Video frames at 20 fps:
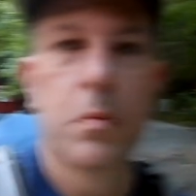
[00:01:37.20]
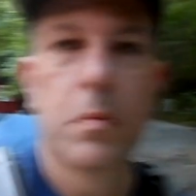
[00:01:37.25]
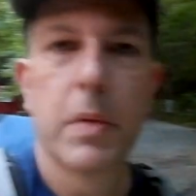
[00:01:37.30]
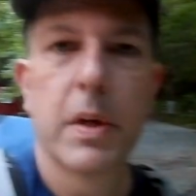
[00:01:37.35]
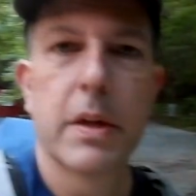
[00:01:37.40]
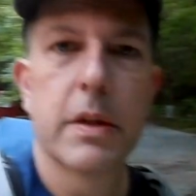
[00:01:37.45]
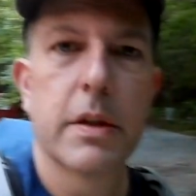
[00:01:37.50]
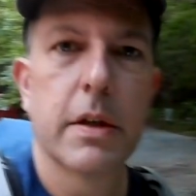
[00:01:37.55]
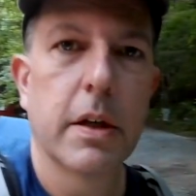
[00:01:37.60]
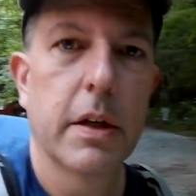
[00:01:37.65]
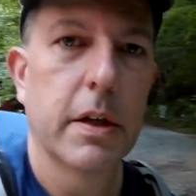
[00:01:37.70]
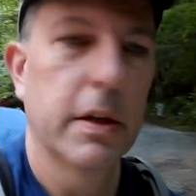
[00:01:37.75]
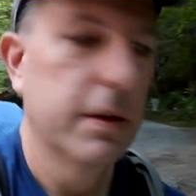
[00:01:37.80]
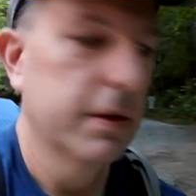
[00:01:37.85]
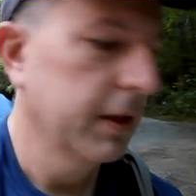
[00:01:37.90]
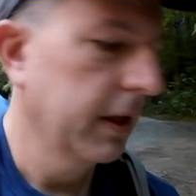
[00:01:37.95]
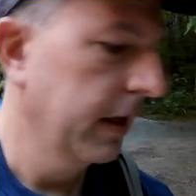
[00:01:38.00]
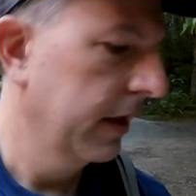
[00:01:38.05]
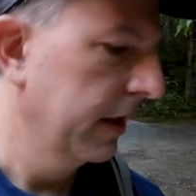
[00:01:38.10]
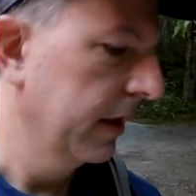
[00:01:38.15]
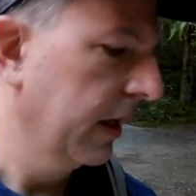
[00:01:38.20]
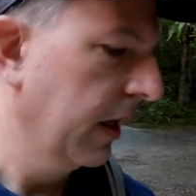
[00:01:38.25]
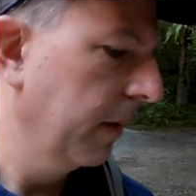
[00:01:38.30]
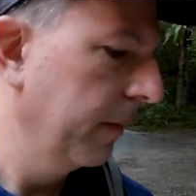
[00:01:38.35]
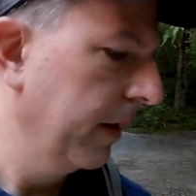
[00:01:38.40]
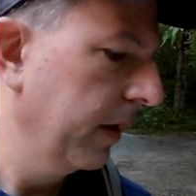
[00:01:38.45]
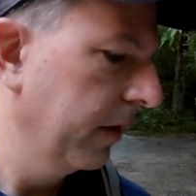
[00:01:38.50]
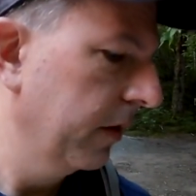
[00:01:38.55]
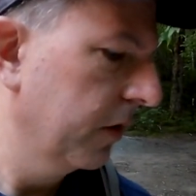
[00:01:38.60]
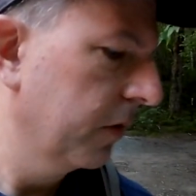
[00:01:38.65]
but decided to
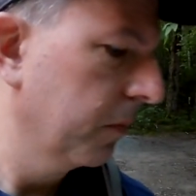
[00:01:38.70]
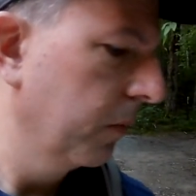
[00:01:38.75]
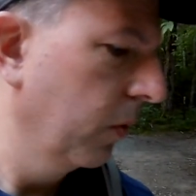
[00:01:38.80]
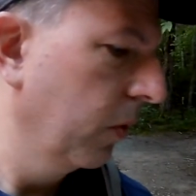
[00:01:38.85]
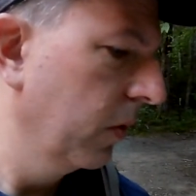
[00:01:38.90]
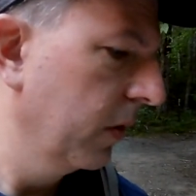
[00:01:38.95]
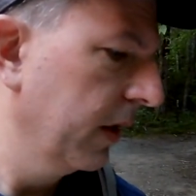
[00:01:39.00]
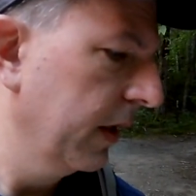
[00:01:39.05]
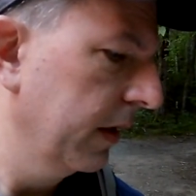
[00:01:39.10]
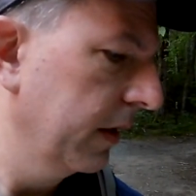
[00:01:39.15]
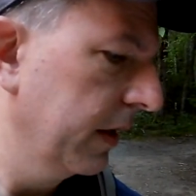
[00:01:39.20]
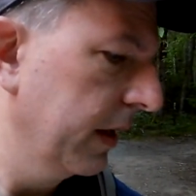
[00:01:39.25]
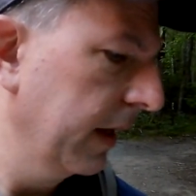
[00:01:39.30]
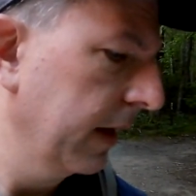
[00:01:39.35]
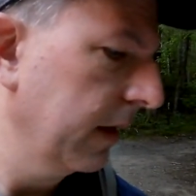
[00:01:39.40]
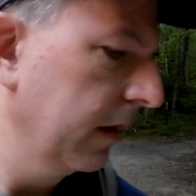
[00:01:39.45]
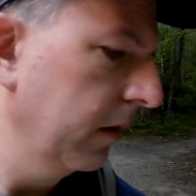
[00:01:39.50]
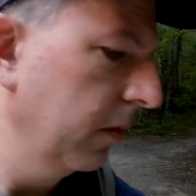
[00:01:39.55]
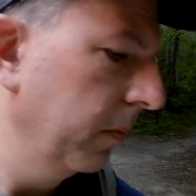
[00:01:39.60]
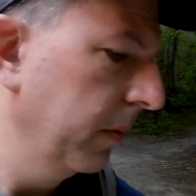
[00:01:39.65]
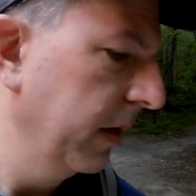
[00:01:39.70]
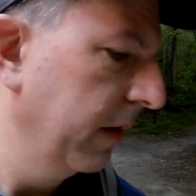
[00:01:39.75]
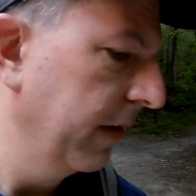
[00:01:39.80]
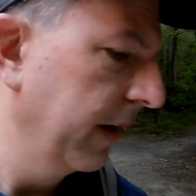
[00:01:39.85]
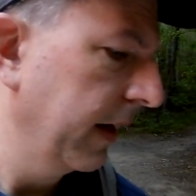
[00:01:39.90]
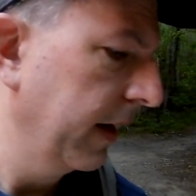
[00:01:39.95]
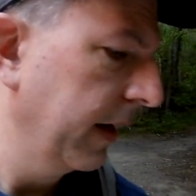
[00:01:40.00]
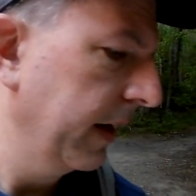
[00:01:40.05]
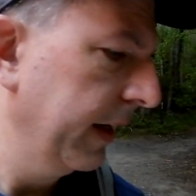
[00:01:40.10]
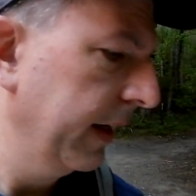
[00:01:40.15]
come out this morning and take a little bit of a
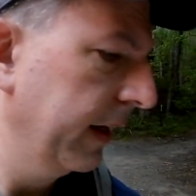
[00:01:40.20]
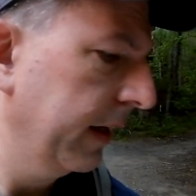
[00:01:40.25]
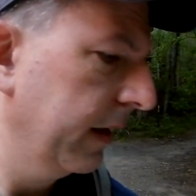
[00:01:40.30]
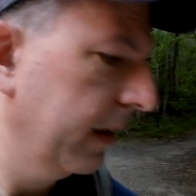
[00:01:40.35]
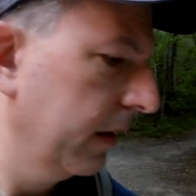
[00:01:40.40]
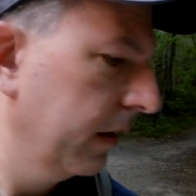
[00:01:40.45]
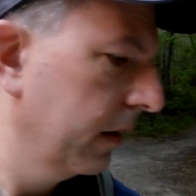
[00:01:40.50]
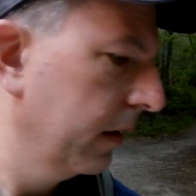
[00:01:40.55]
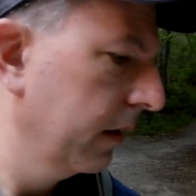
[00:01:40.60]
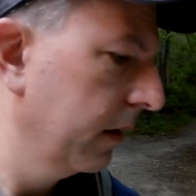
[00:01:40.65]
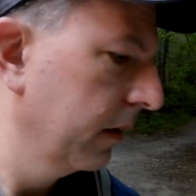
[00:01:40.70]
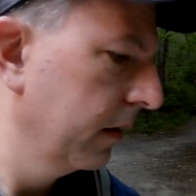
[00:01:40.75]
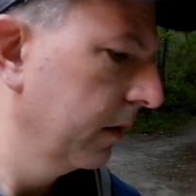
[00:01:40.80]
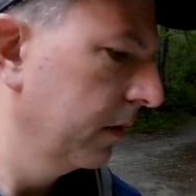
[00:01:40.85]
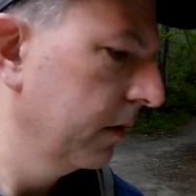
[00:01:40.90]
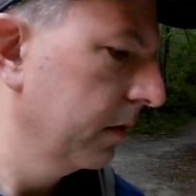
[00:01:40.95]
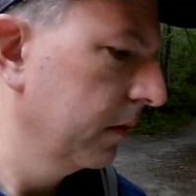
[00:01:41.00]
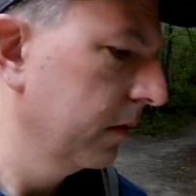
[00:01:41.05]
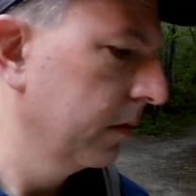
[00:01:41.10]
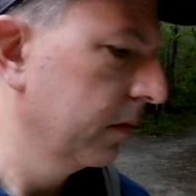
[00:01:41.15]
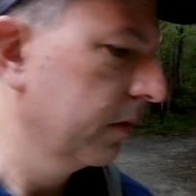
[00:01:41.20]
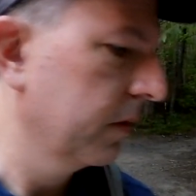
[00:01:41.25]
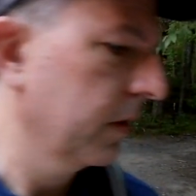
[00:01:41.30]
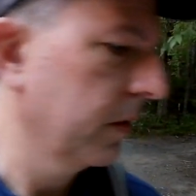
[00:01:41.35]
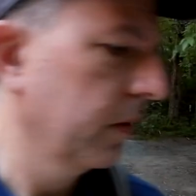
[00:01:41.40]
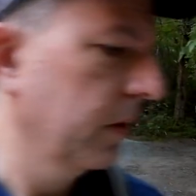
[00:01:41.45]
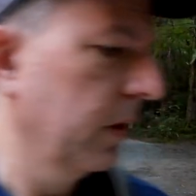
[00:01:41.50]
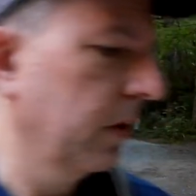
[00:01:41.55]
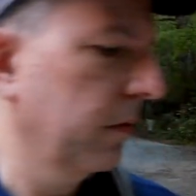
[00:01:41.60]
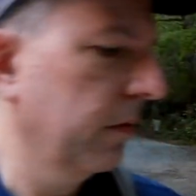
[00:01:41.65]
hike.
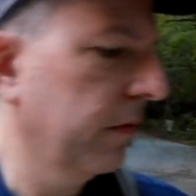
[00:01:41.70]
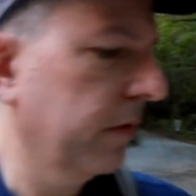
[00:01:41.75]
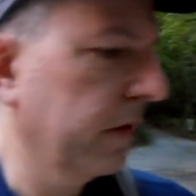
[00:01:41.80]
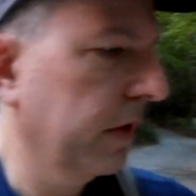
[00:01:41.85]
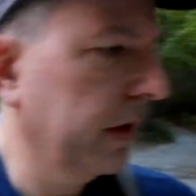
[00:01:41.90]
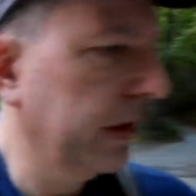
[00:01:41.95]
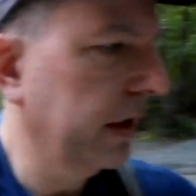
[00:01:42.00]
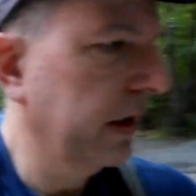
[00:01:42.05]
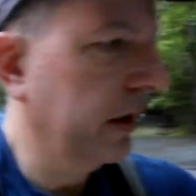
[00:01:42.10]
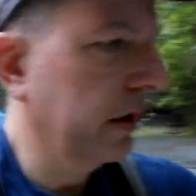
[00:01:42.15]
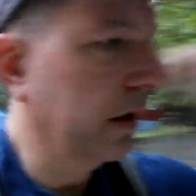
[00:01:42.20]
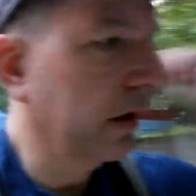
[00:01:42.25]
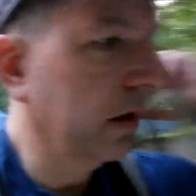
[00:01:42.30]
So hopefully